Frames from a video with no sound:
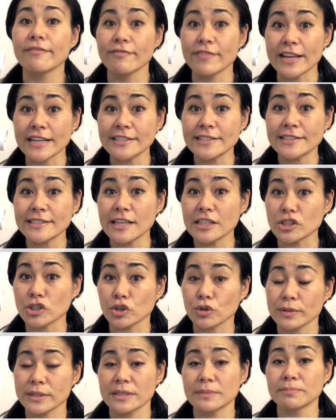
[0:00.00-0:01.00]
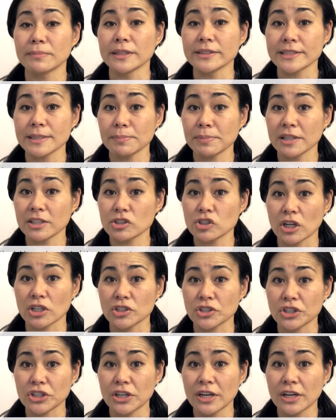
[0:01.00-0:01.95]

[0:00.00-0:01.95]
This is a Korean multi-plug charger.